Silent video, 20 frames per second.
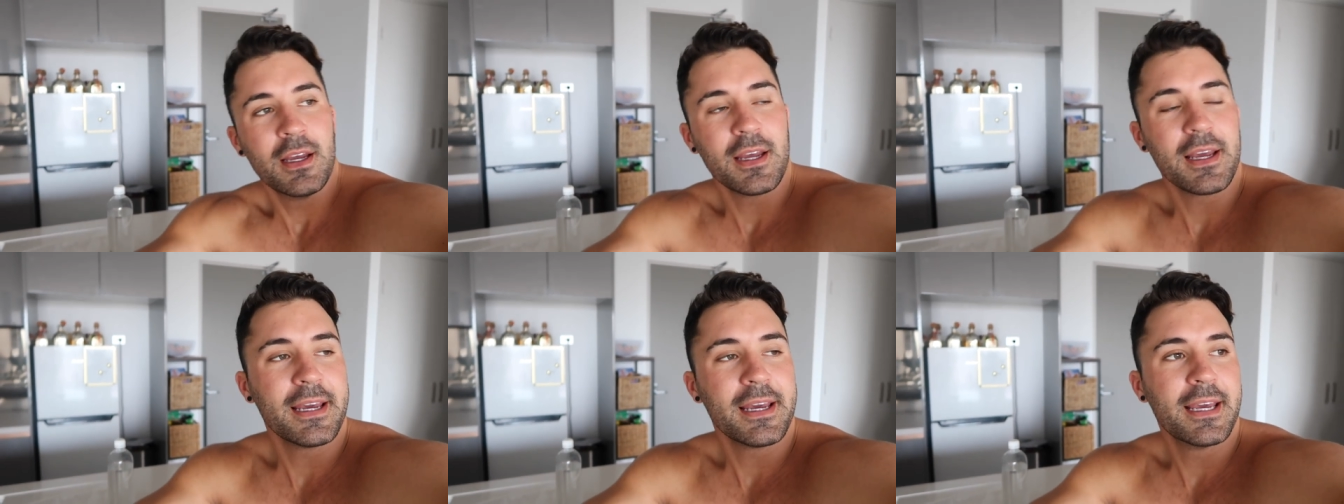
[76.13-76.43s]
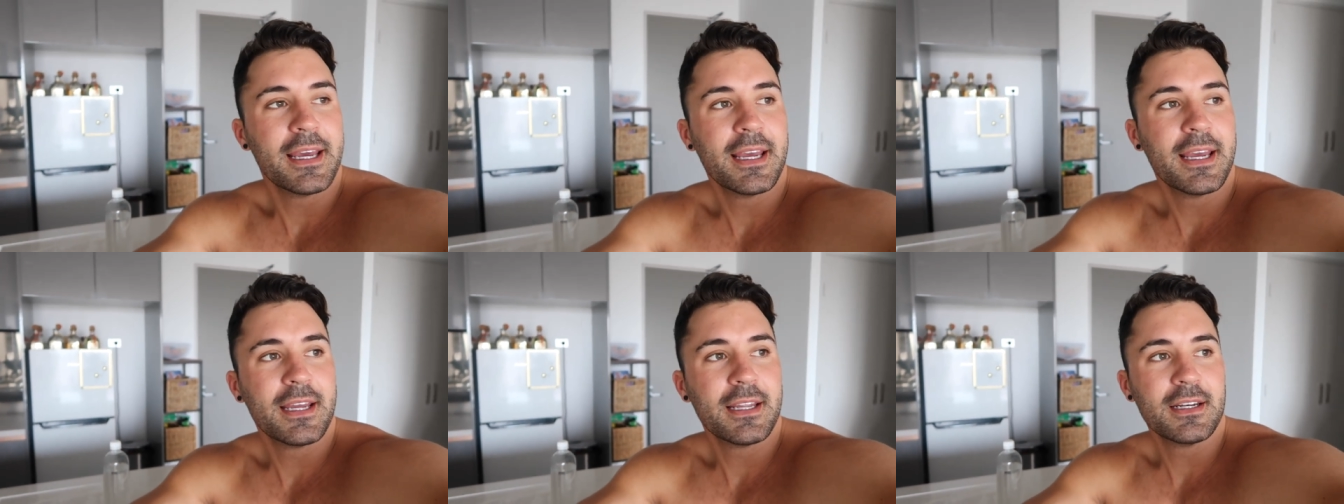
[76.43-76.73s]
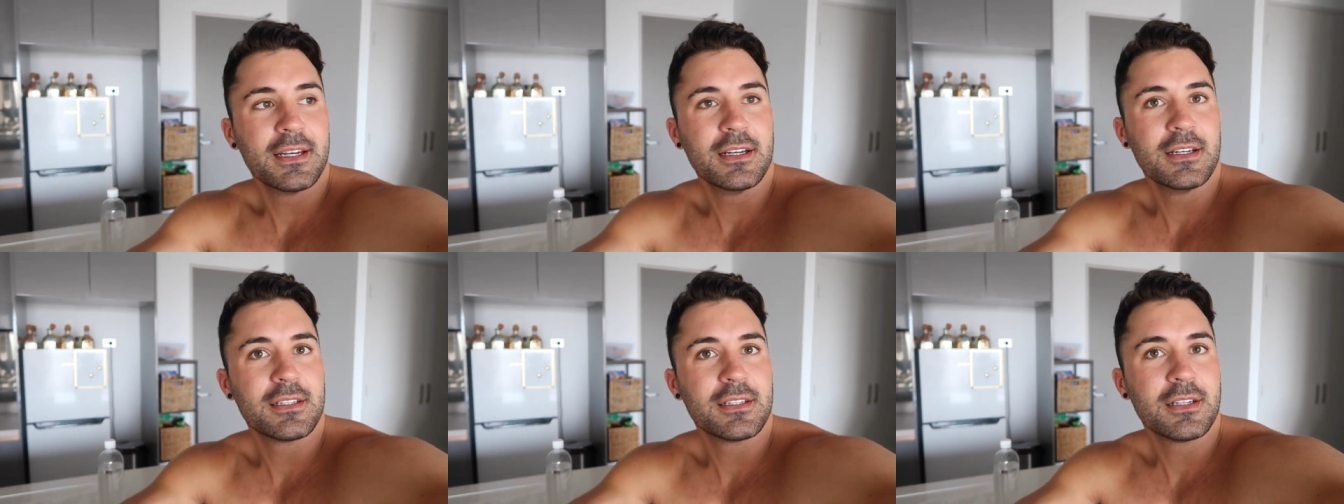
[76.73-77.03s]

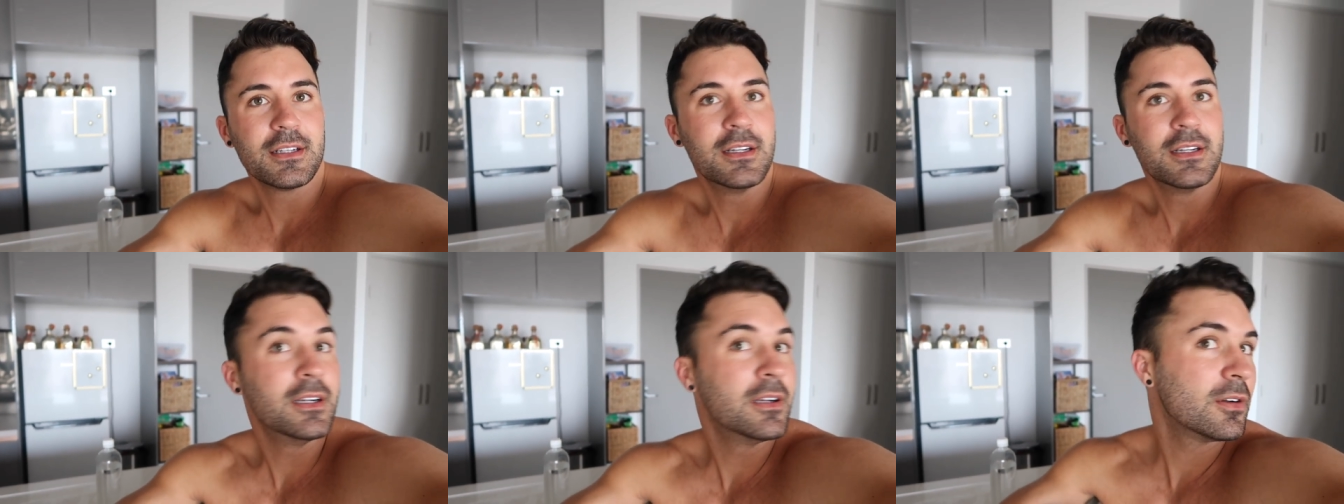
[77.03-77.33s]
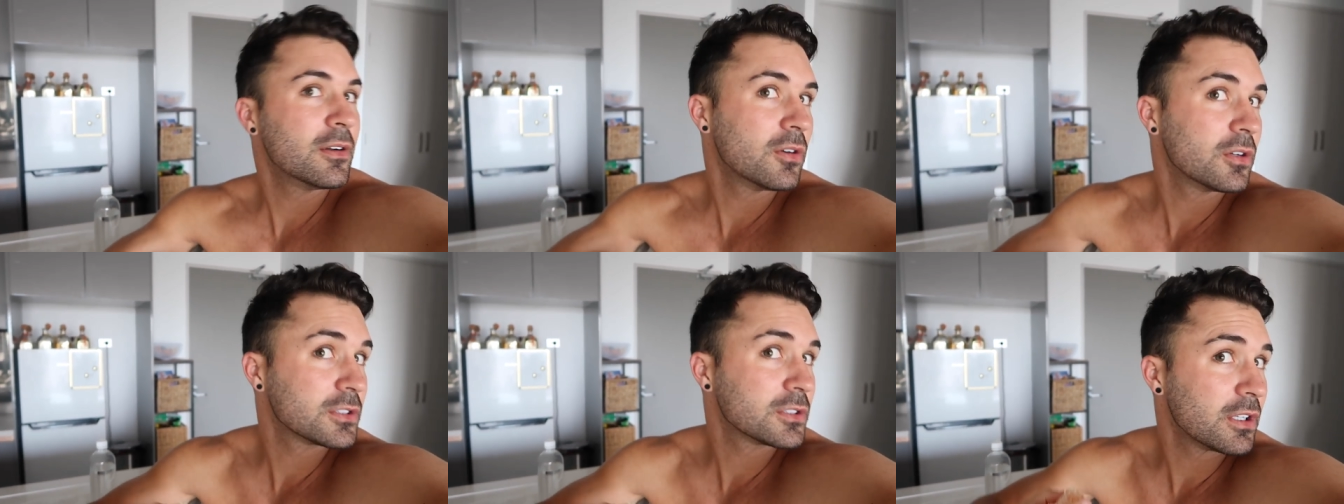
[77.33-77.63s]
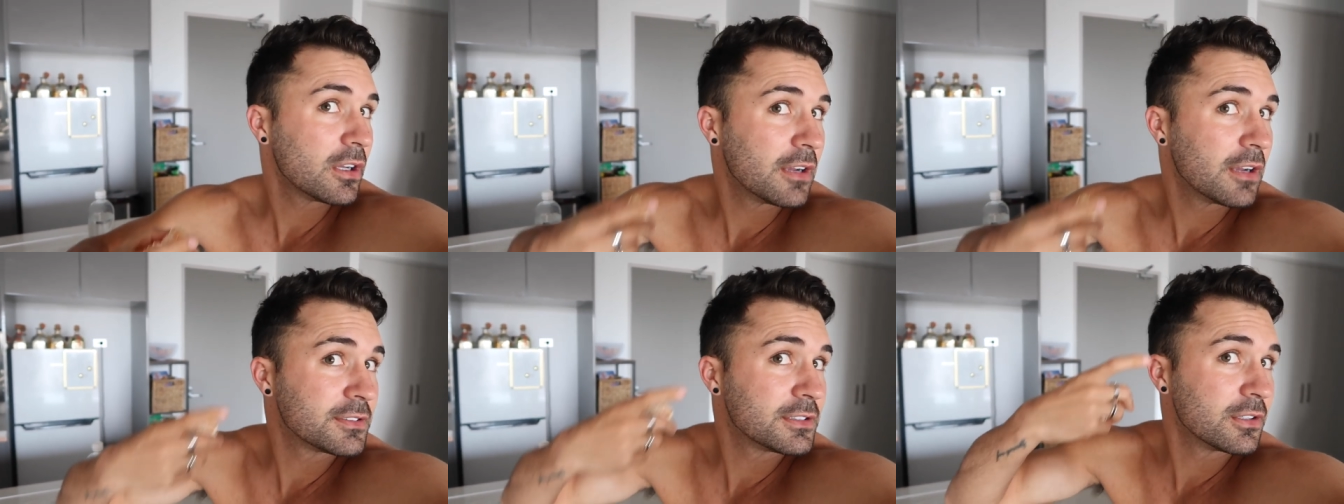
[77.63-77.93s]
And
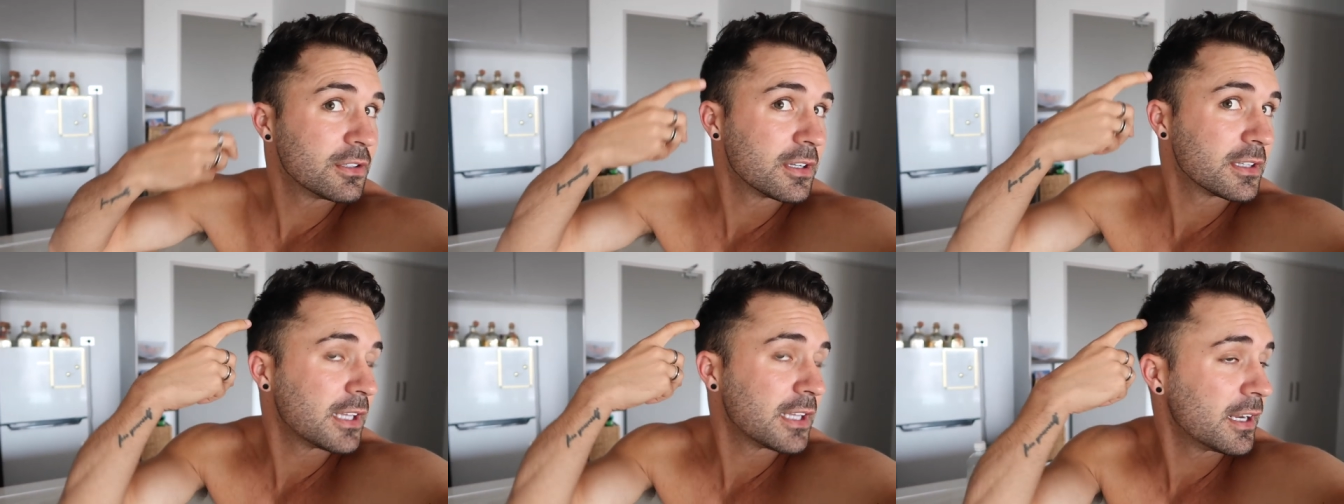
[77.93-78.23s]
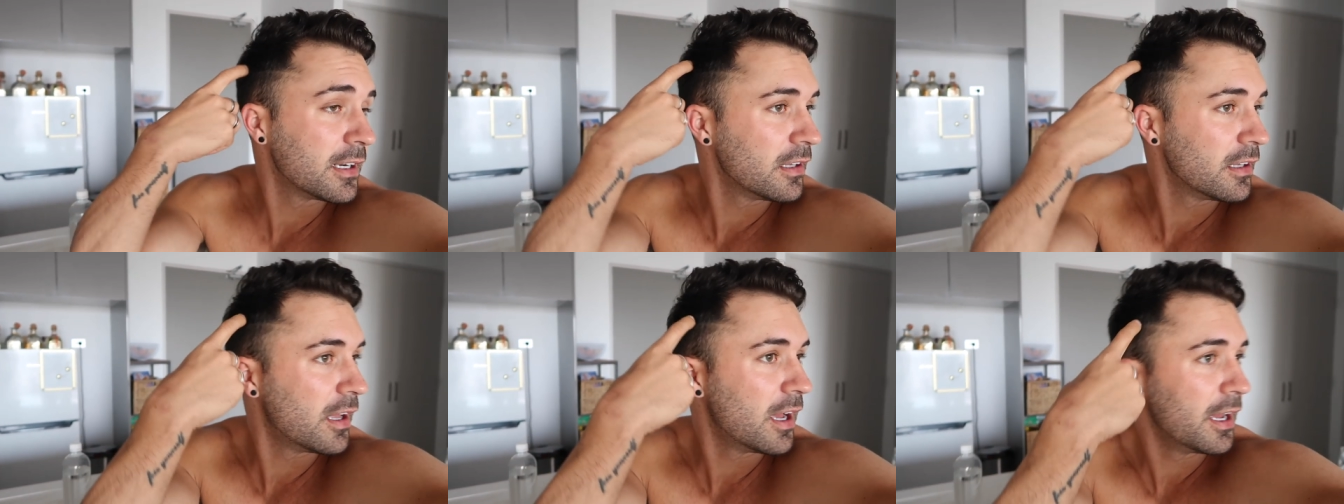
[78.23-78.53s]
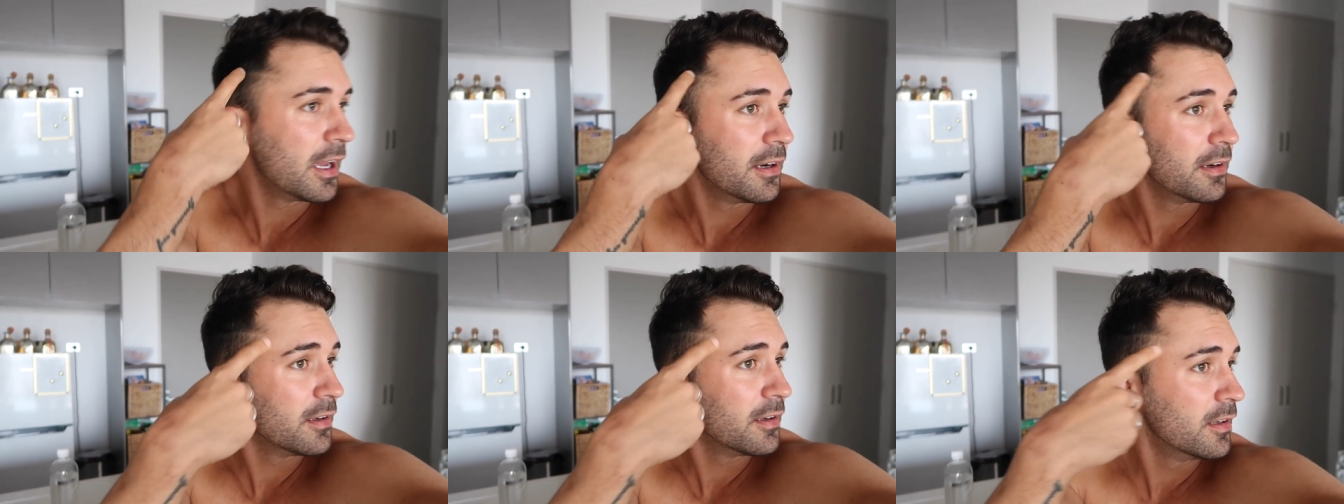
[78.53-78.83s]
also I've still got that
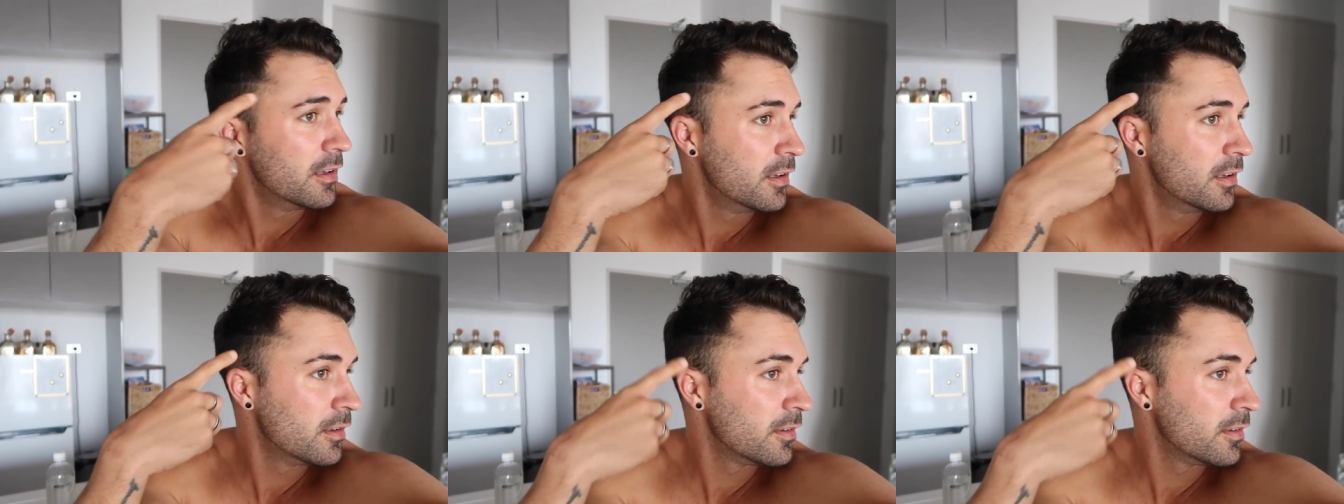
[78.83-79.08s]
line